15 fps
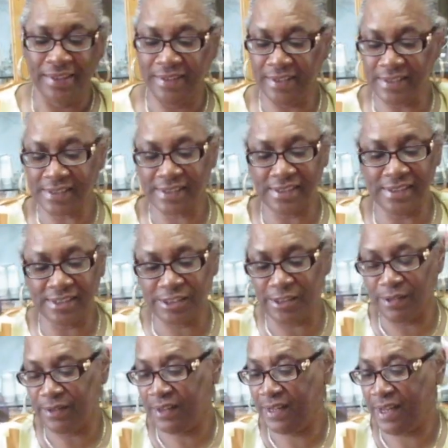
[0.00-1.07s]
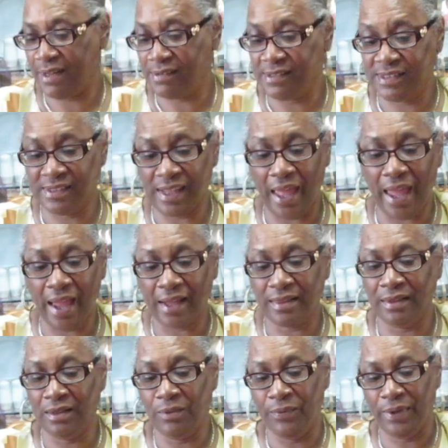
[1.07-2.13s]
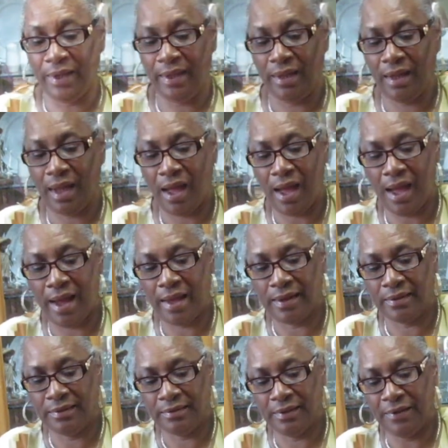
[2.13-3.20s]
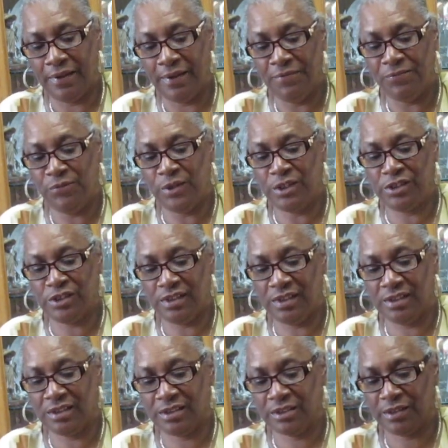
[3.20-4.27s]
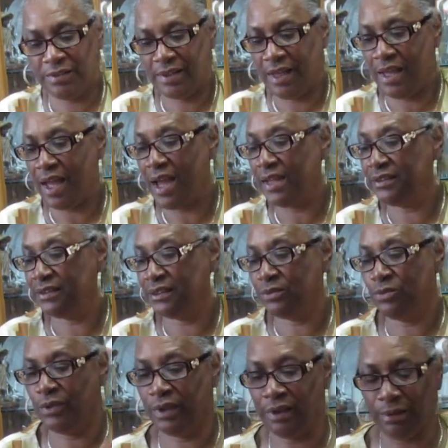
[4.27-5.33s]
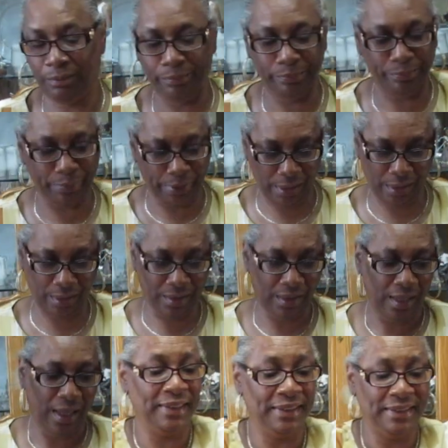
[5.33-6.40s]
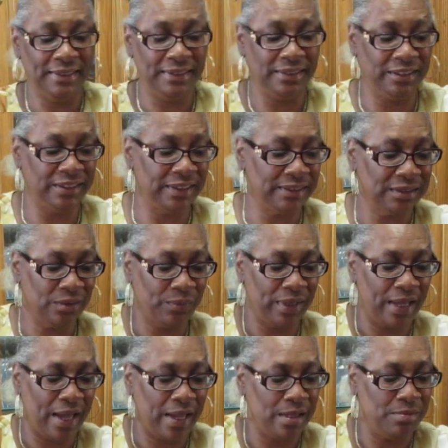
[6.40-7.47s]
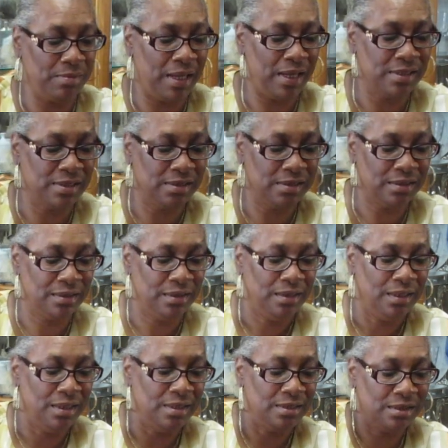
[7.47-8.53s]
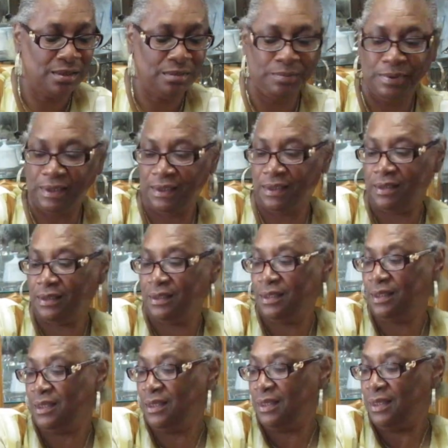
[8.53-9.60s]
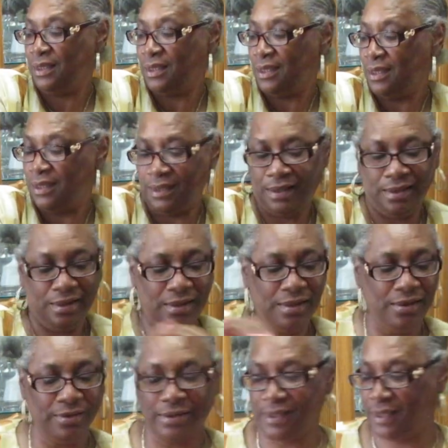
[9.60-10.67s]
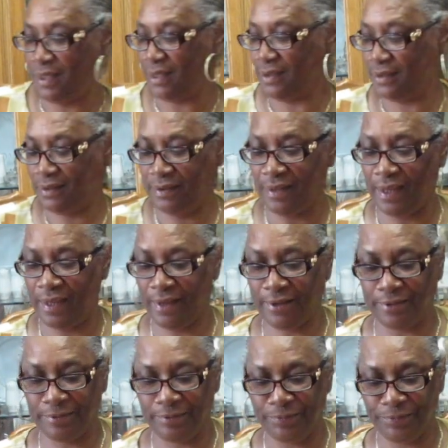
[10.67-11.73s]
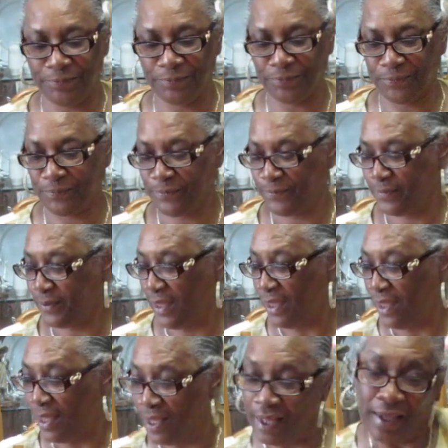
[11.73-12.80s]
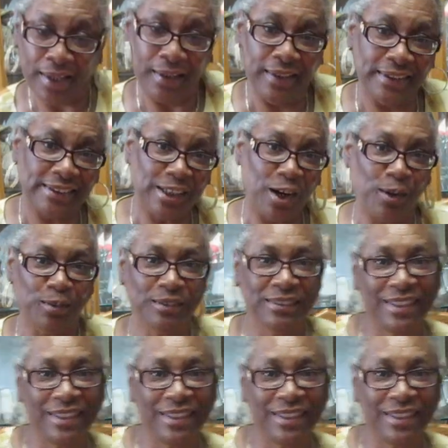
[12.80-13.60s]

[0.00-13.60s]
this is turning out exactly the way I envisioned it to turn out. I just wanted pink. It is just the way I imagined it to be. Okay, now let's go.